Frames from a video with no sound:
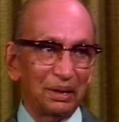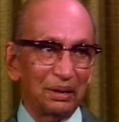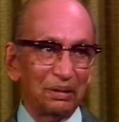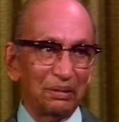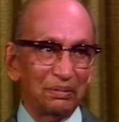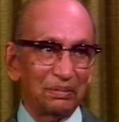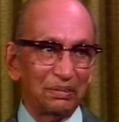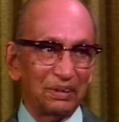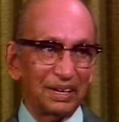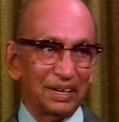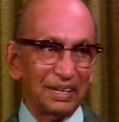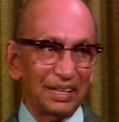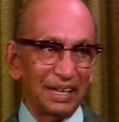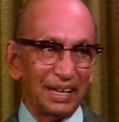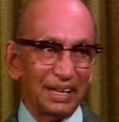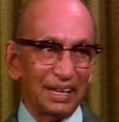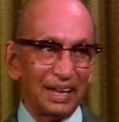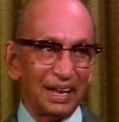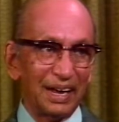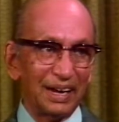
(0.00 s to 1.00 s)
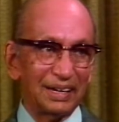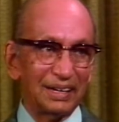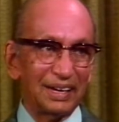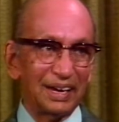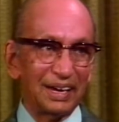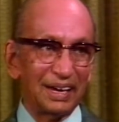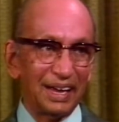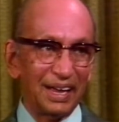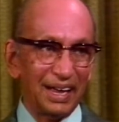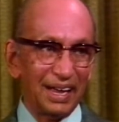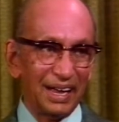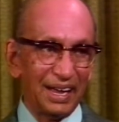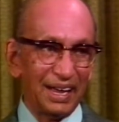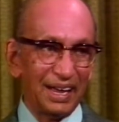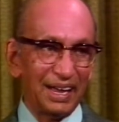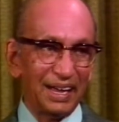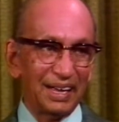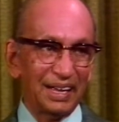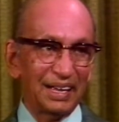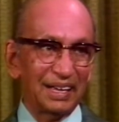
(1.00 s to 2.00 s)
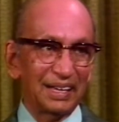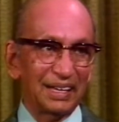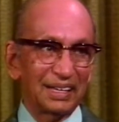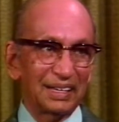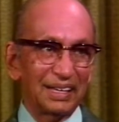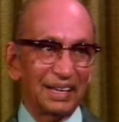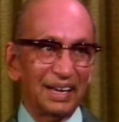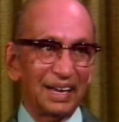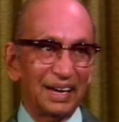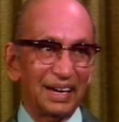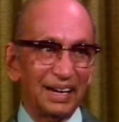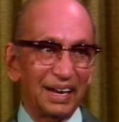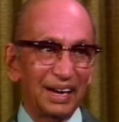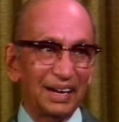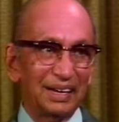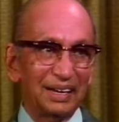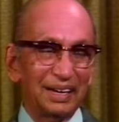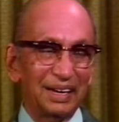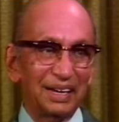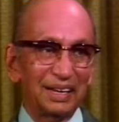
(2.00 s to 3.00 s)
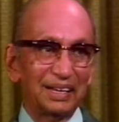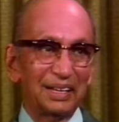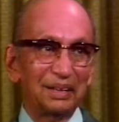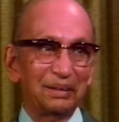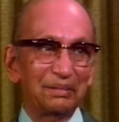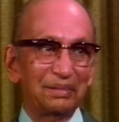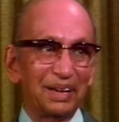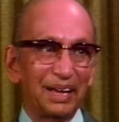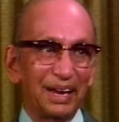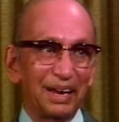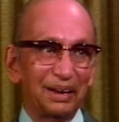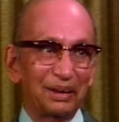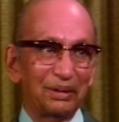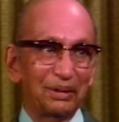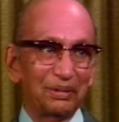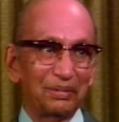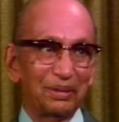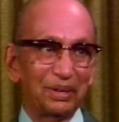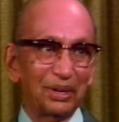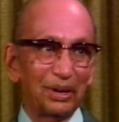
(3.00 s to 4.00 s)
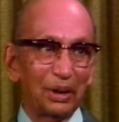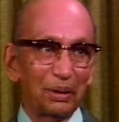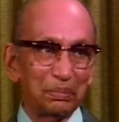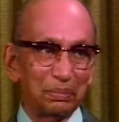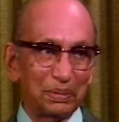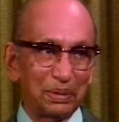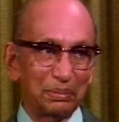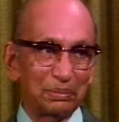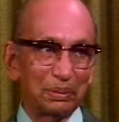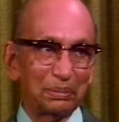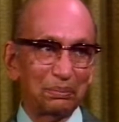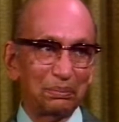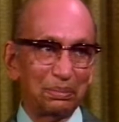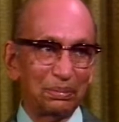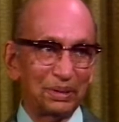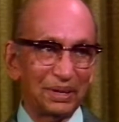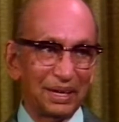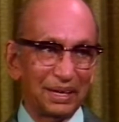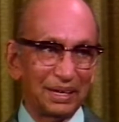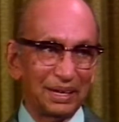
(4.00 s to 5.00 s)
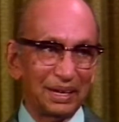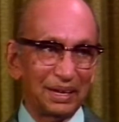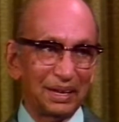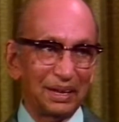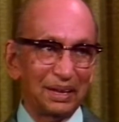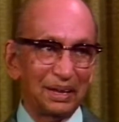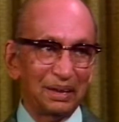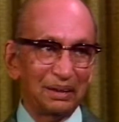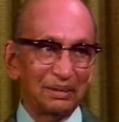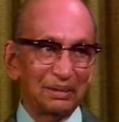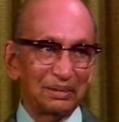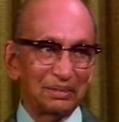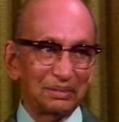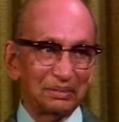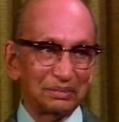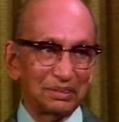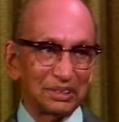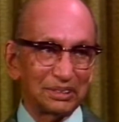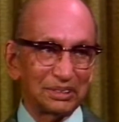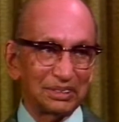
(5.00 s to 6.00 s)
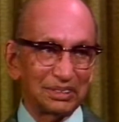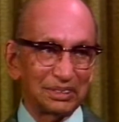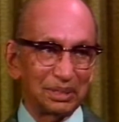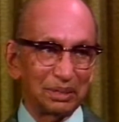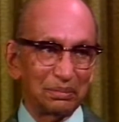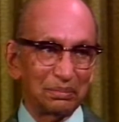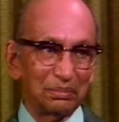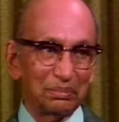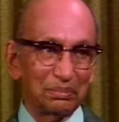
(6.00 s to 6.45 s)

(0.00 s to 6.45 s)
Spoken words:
for the character A, and 80 is the value of the optimum point for the